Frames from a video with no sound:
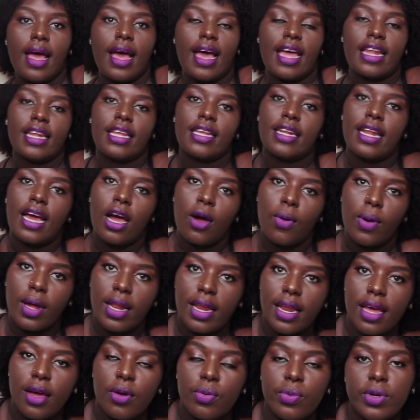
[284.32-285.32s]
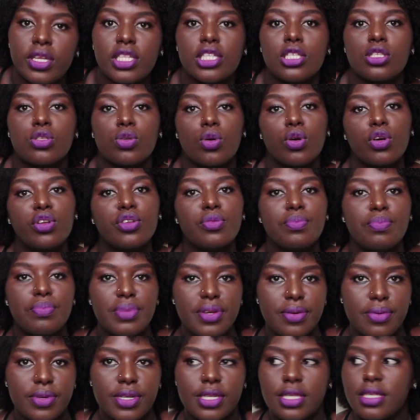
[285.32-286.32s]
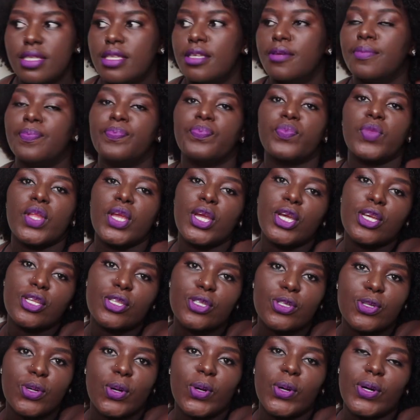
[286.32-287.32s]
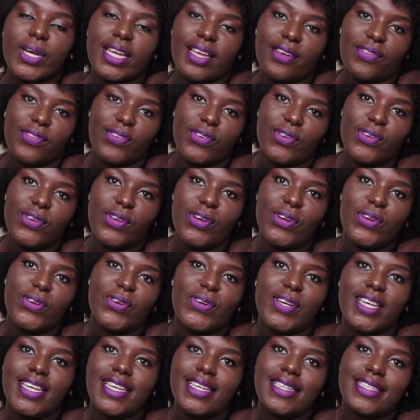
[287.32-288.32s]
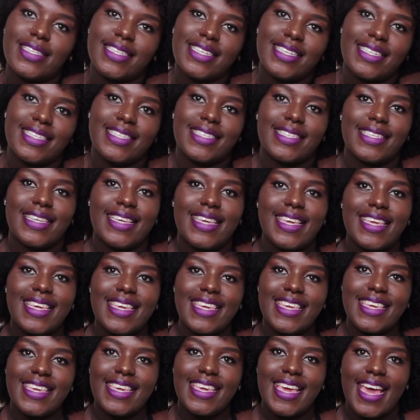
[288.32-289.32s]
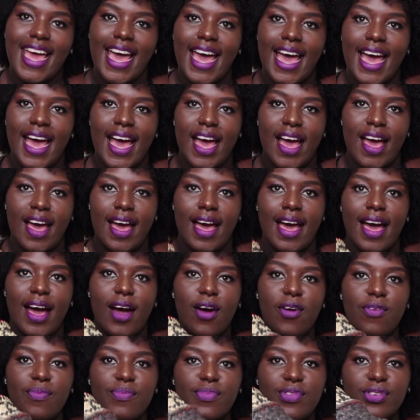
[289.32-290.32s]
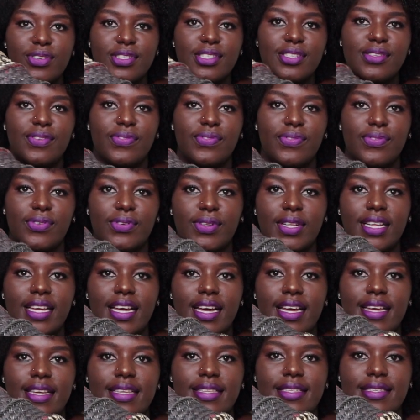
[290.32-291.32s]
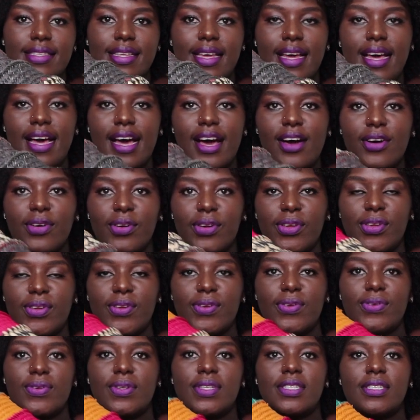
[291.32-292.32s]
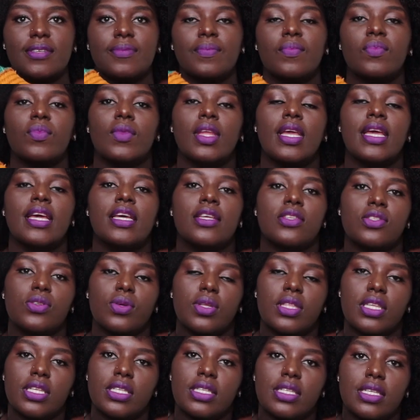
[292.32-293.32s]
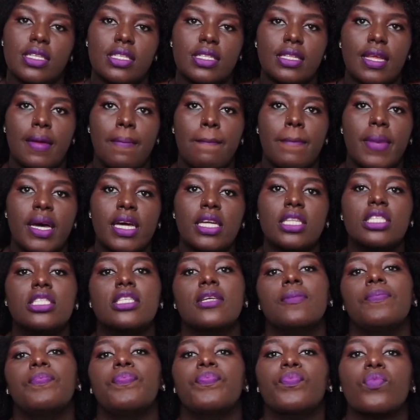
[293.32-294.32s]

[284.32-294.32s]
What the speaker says: and in our language it's called birisi. So if you don't know it, it's here. How beautiful guys, how cute. So this is the mat.